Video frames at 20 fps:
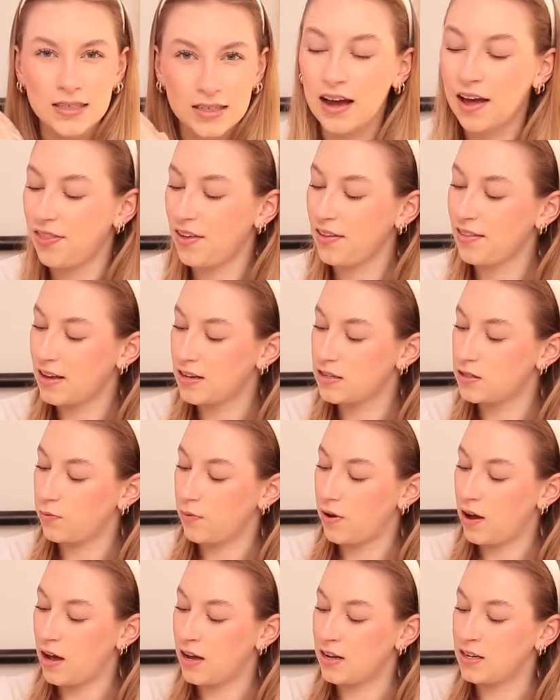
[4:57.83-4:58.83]
I think that's the
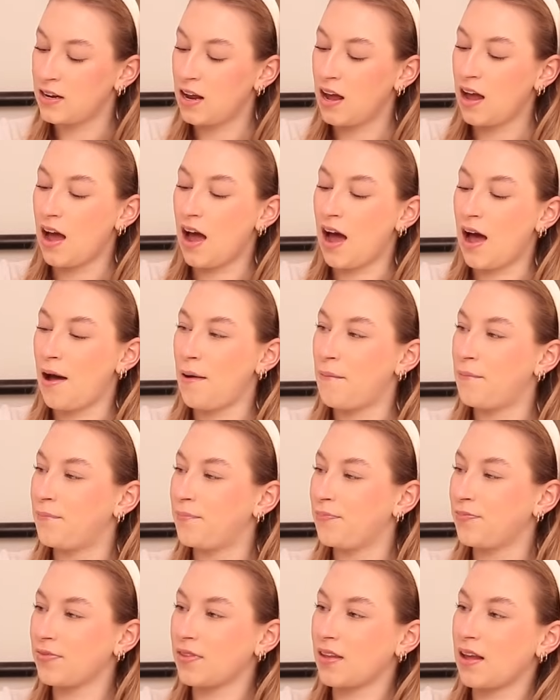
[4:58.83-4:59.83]
word.
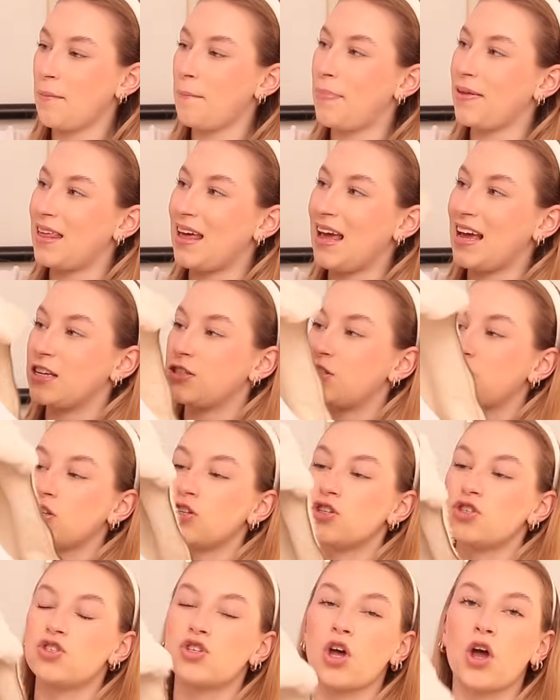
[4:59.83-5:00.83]
But it's
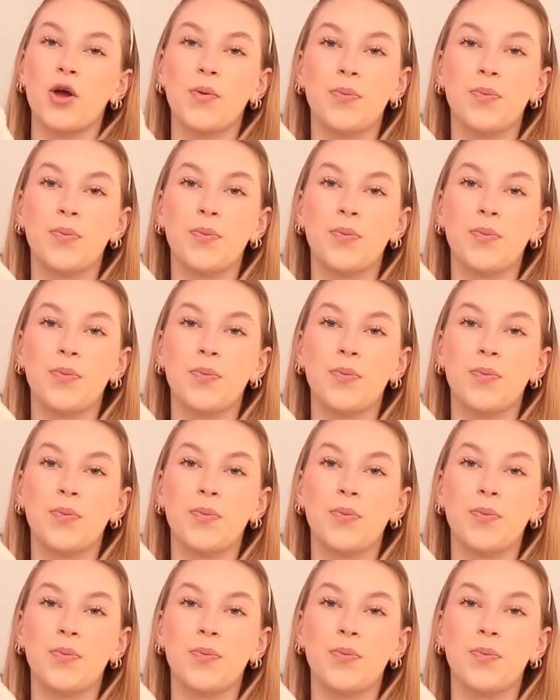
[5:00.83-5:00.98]
just so